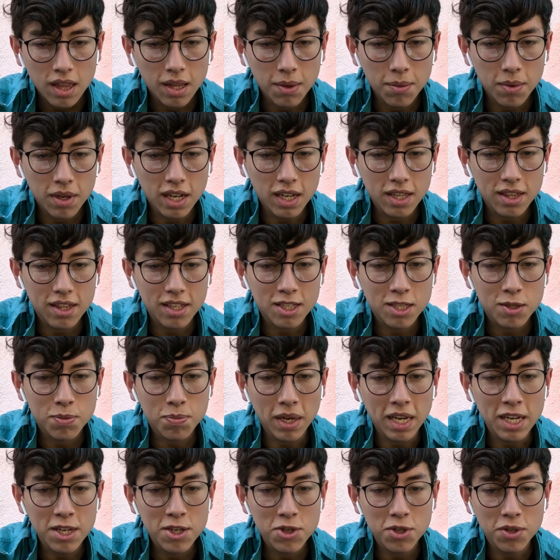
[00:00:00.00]
Then we got the
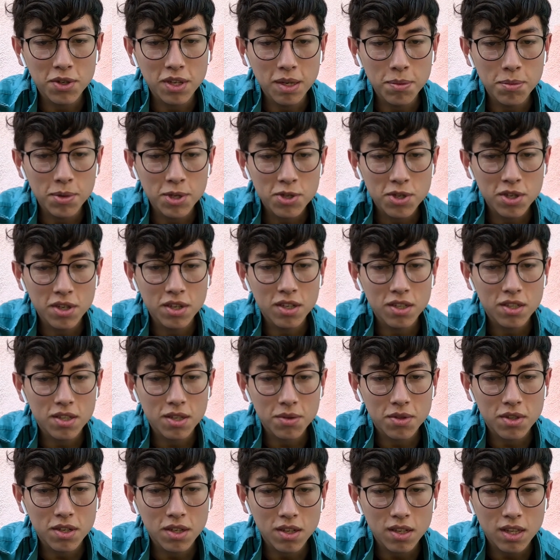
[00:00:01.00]
spatial imager,
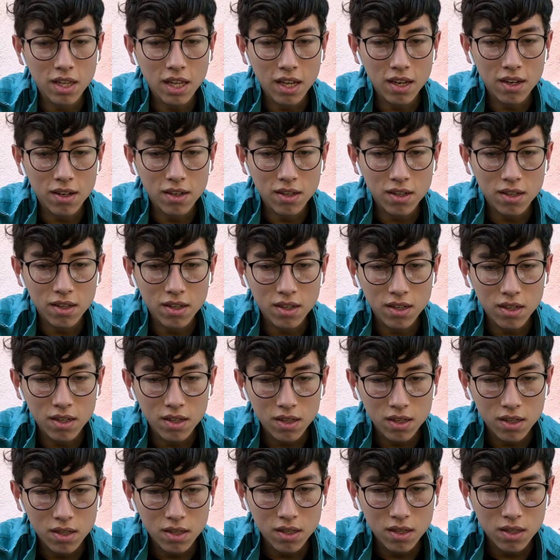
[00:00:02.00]
so turn that
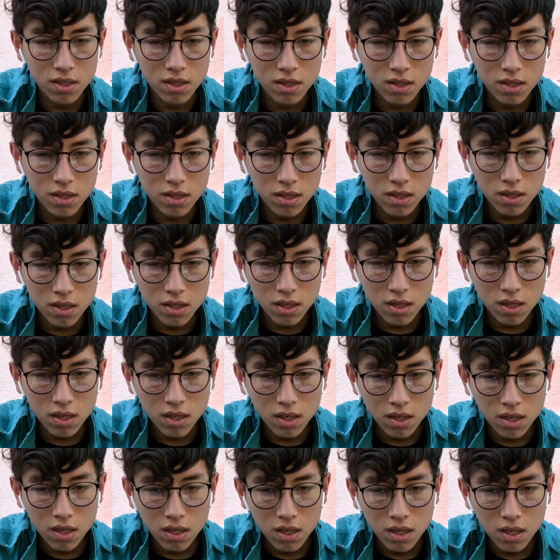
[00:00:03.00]
on.
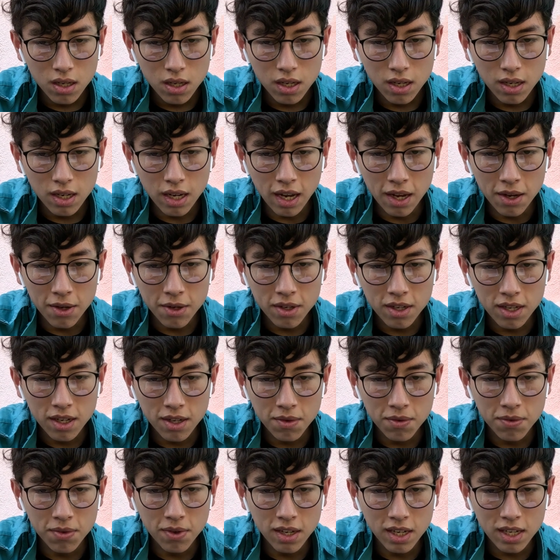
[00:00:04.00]
Now you can
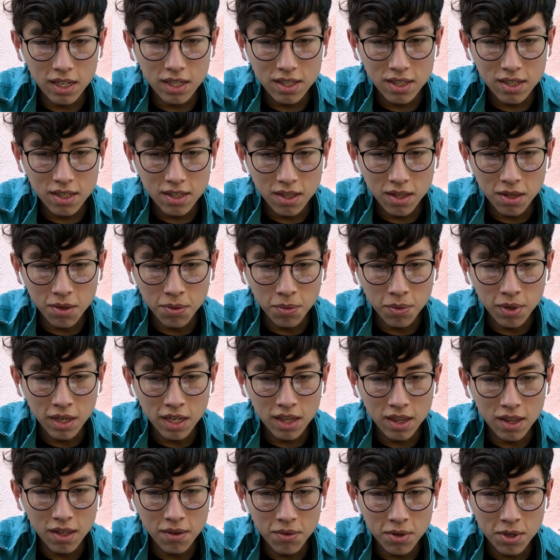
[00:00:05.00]
affect the
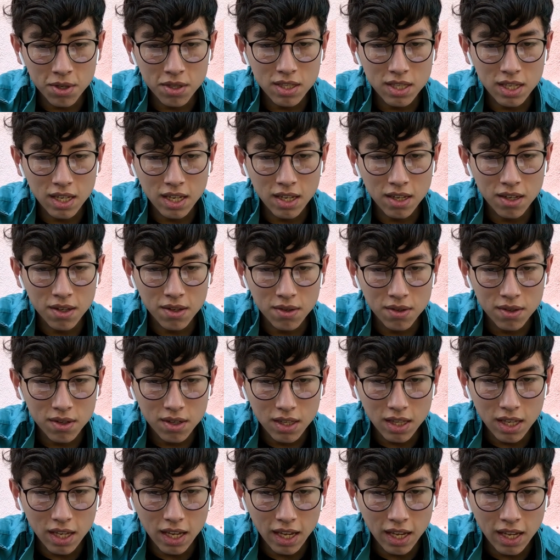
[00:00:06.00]
width of your
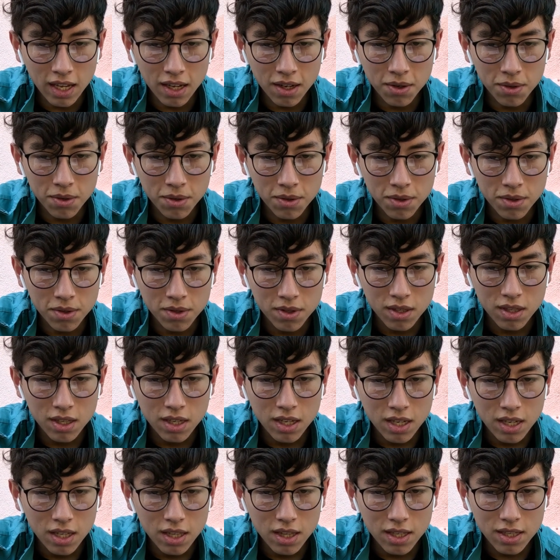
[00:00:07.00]
sound, the angle.
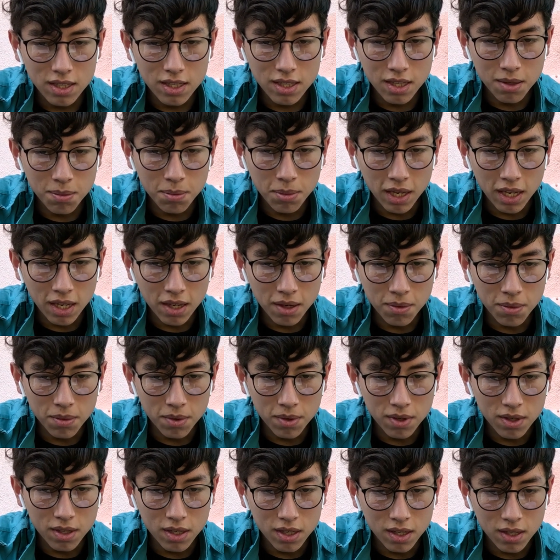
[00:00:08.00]
This is the main
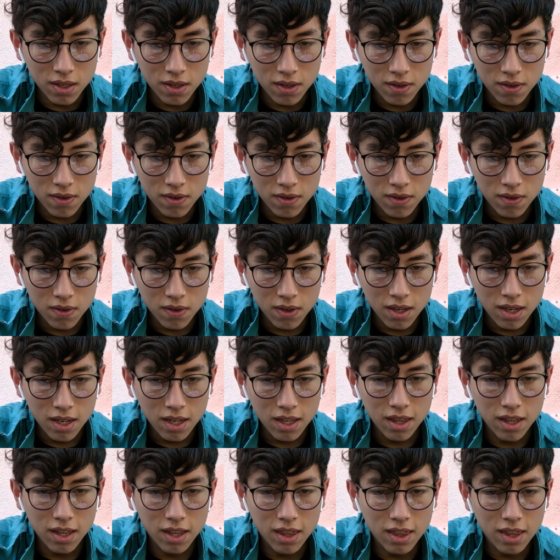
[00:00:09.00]
one,
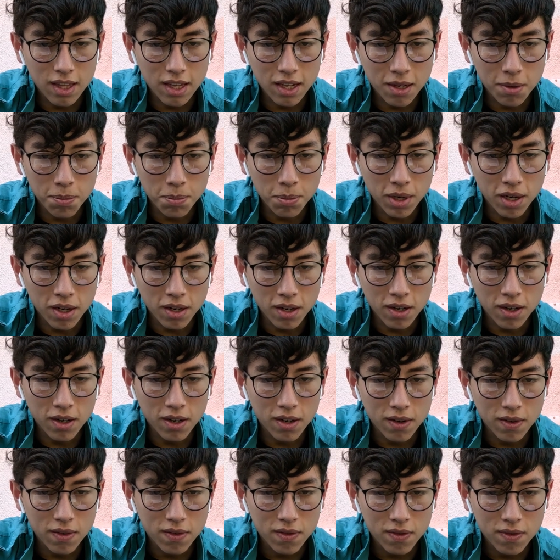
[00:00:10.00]
the thick
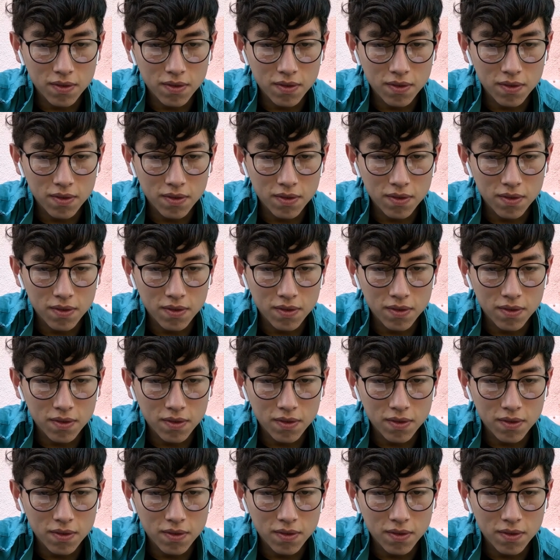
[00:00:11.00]
bar.